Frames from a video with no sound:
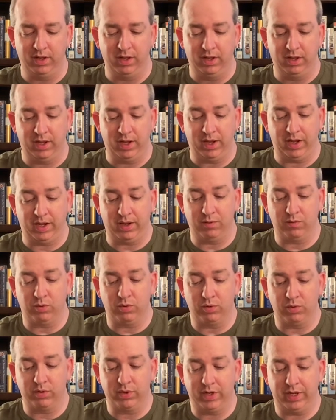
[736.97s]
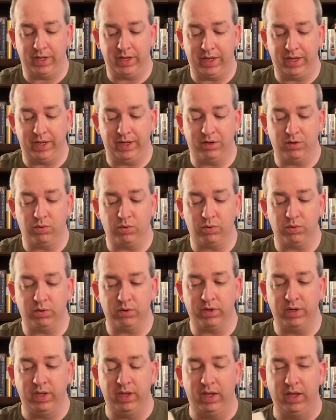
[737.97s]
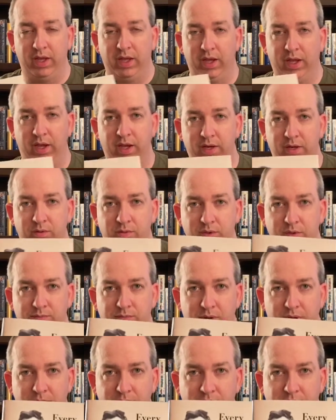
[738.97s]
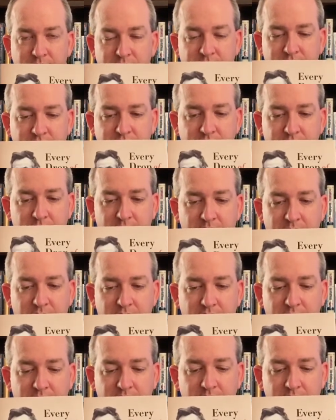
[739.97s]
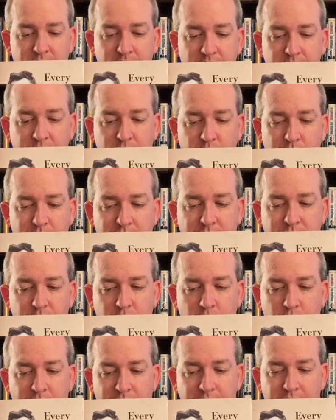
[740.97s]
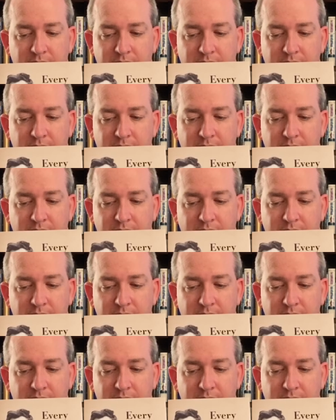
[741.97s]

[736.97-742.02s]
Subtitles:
Edward Acorn, and it was published in 2020.